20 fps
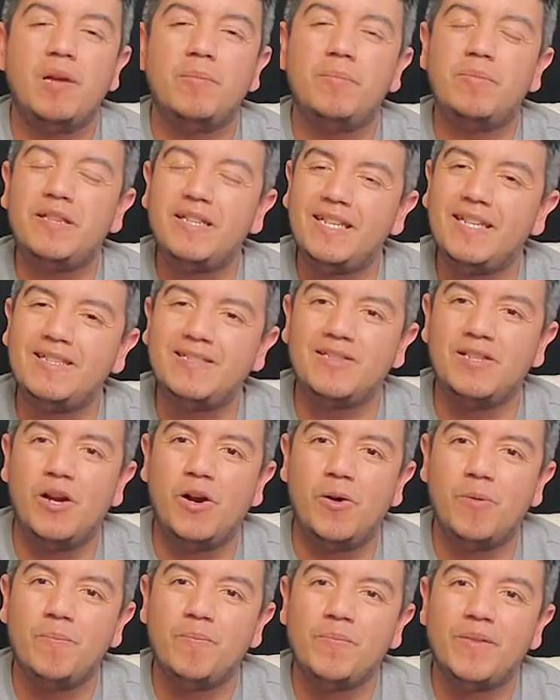Please
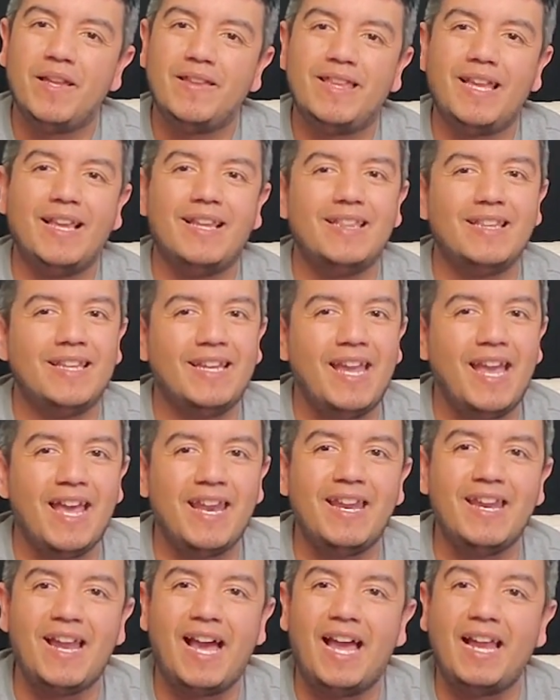know that
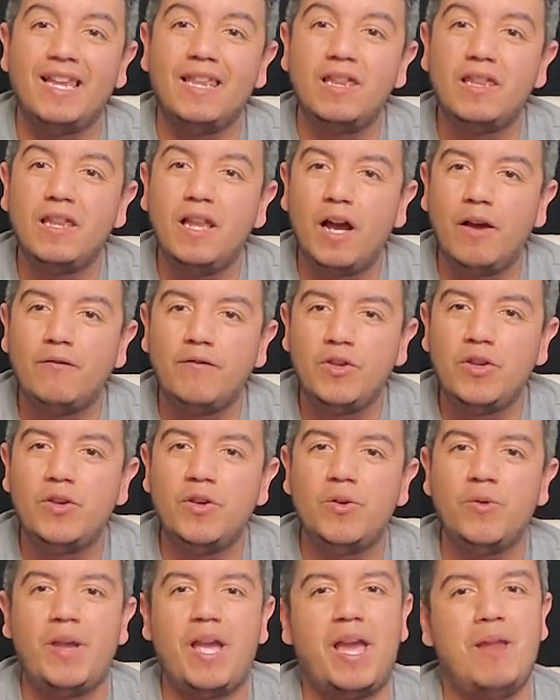Leanne and I love
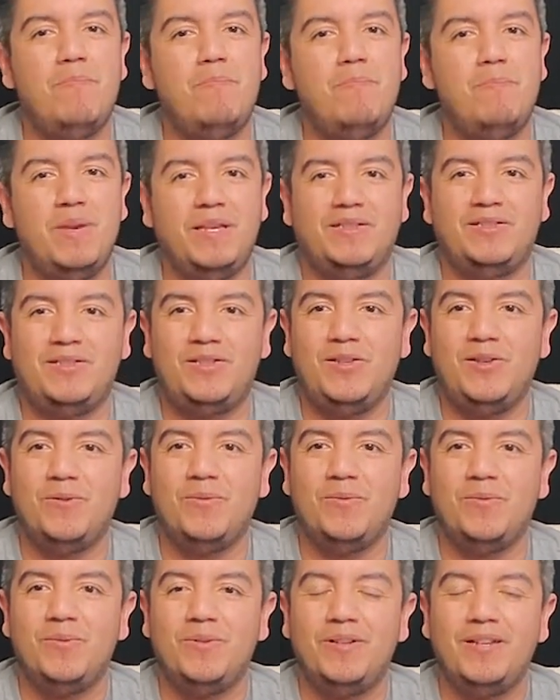you and miss
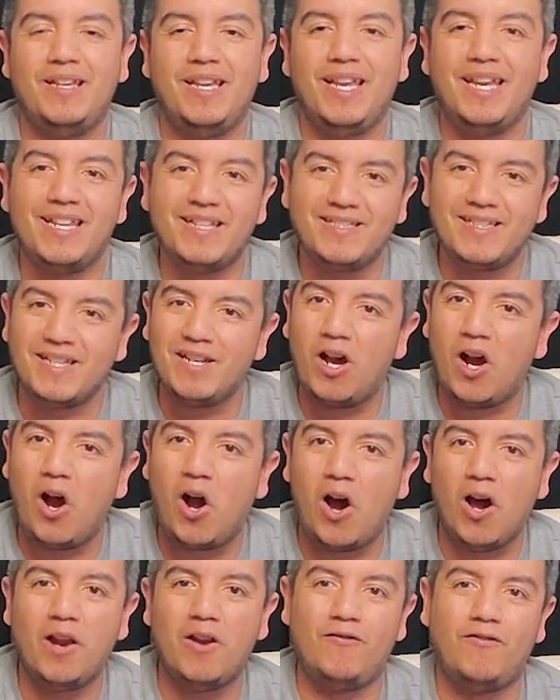you. It is an
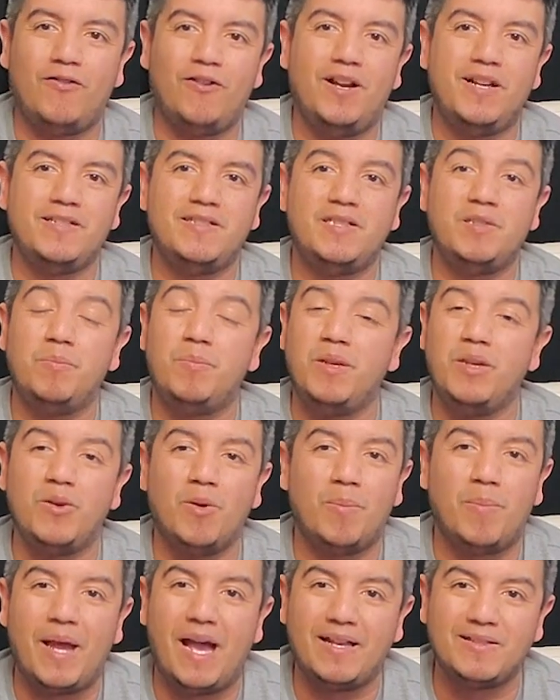honor for us to be
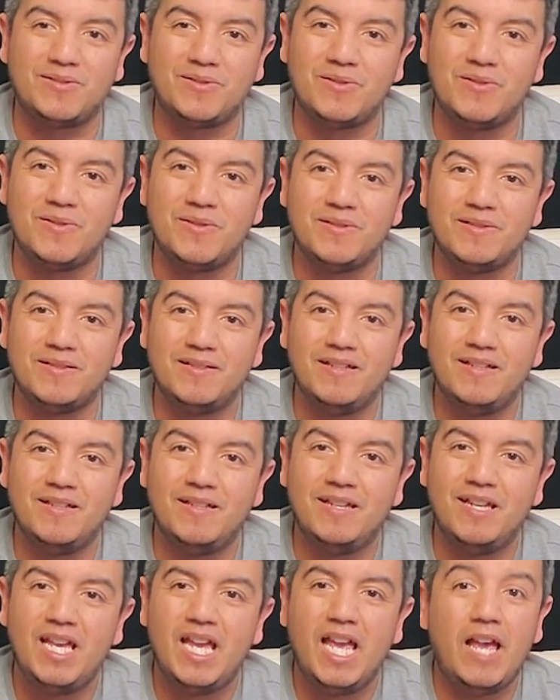your pastors.
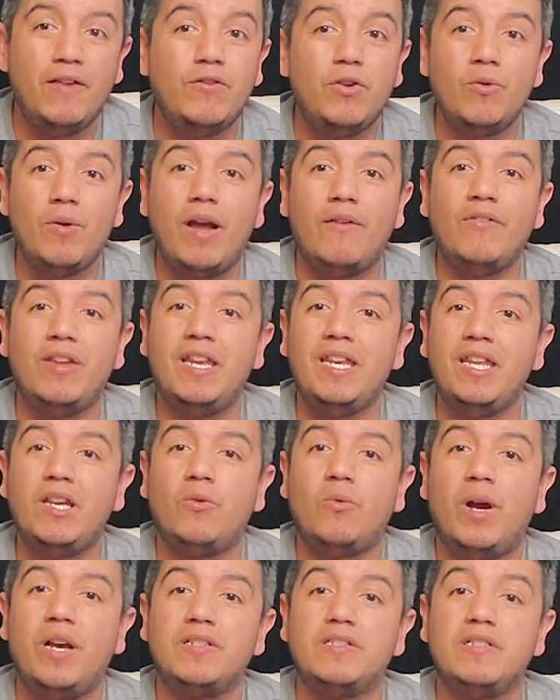If you have any
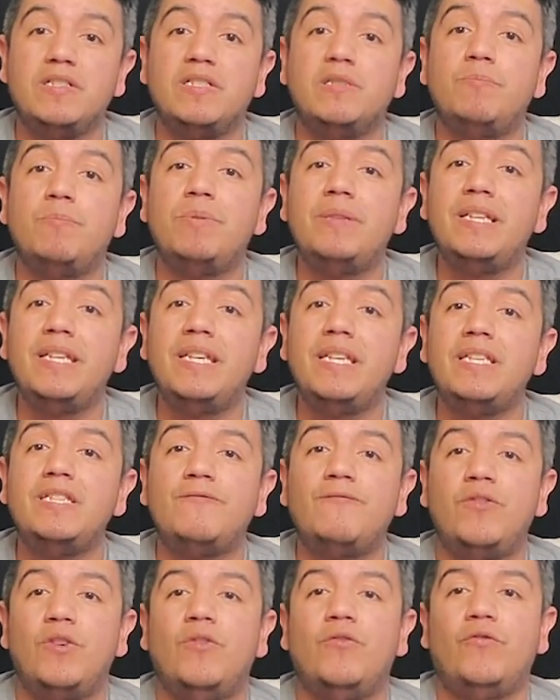questions, please
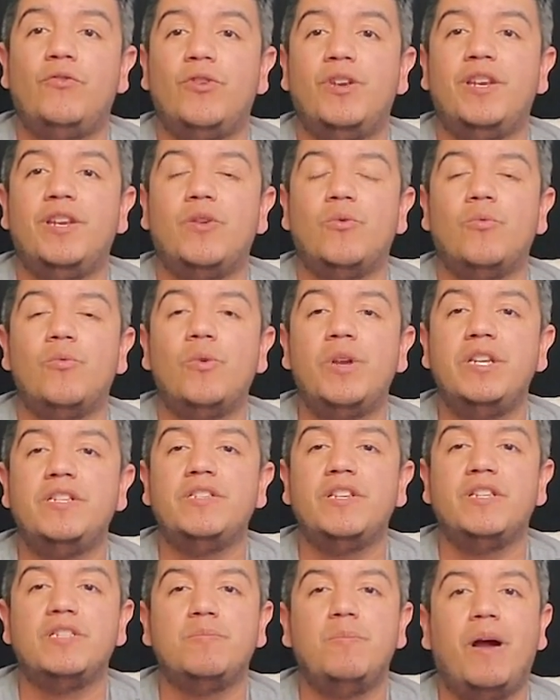feel free to
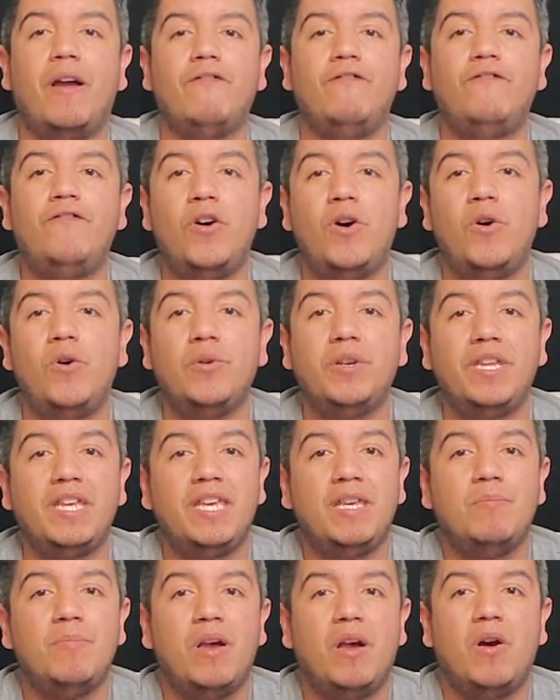reach us by phone,
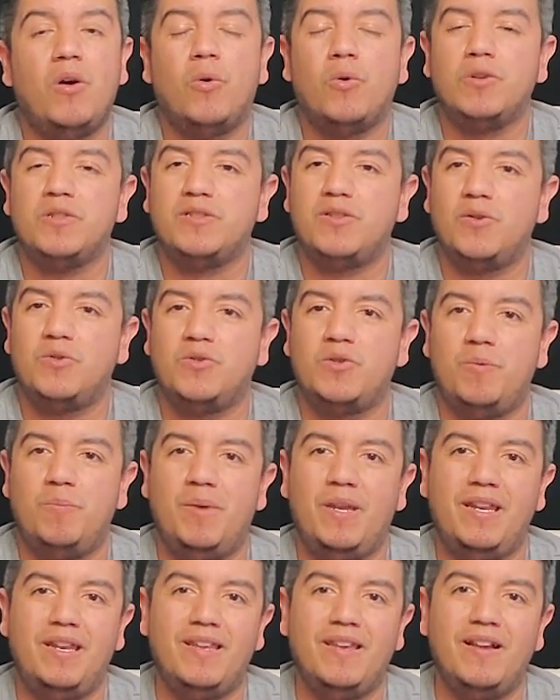email, or social
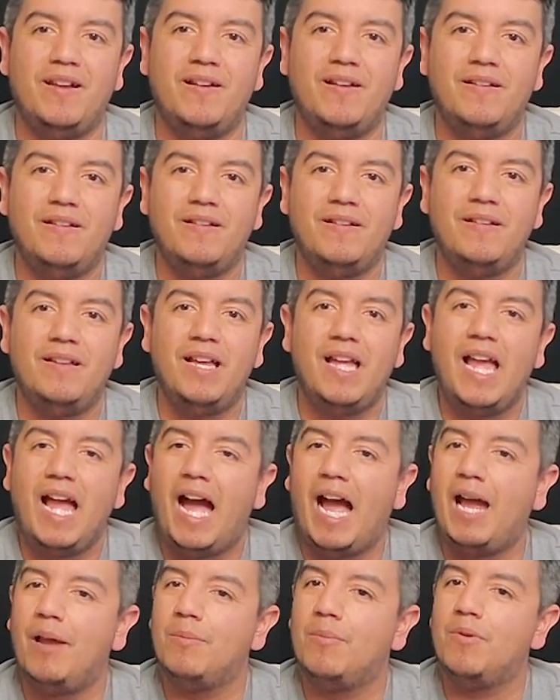media.
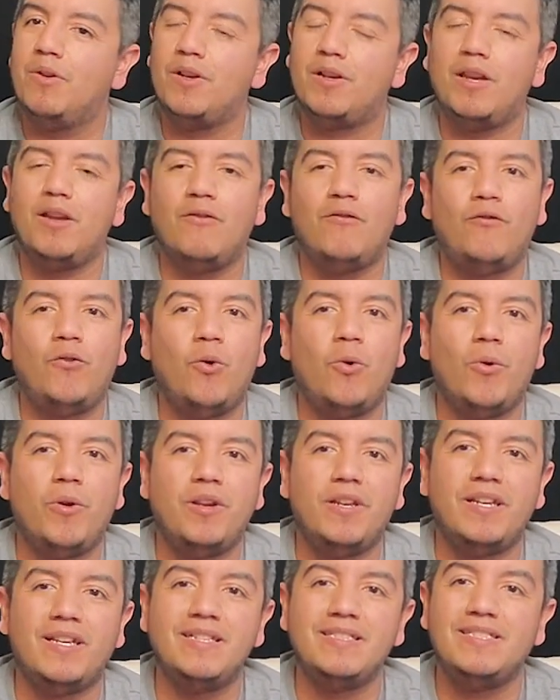I am looking forward
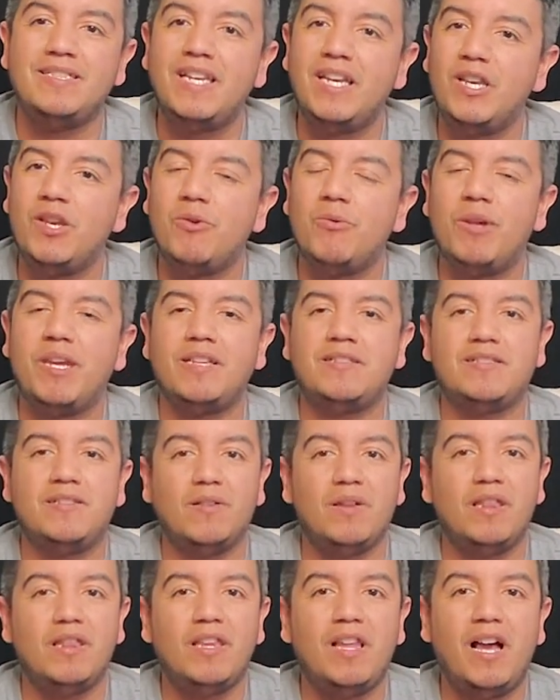to continuing to
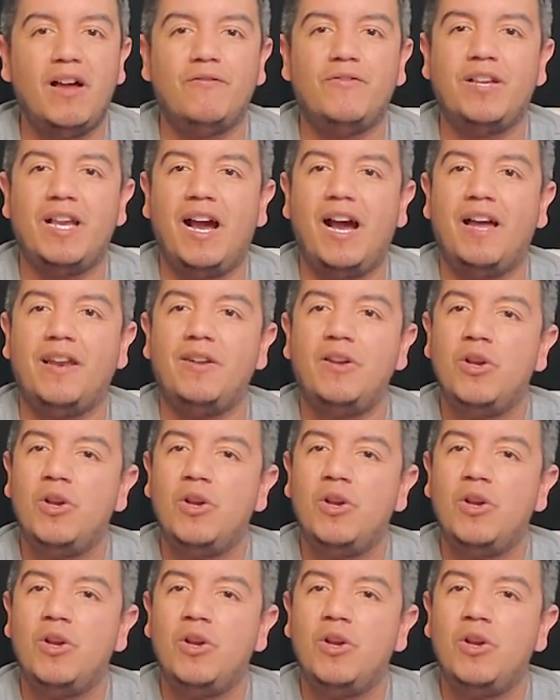love God,